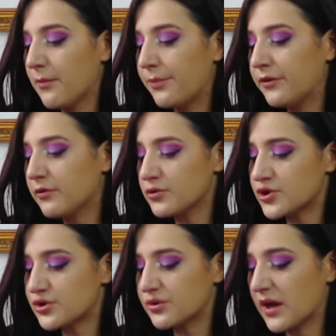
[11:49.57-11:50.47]
Pure
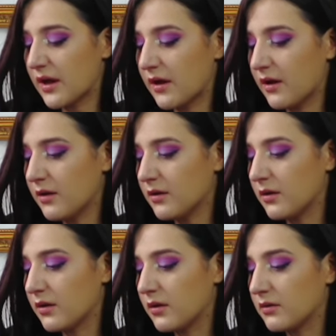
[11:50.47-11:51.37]
Sugar.
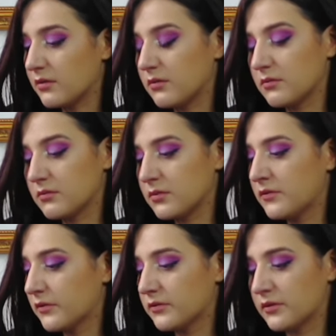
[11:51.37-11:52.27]

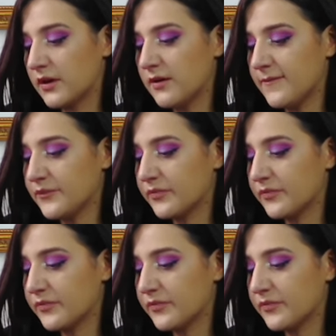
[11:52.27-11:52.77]
Don't know that.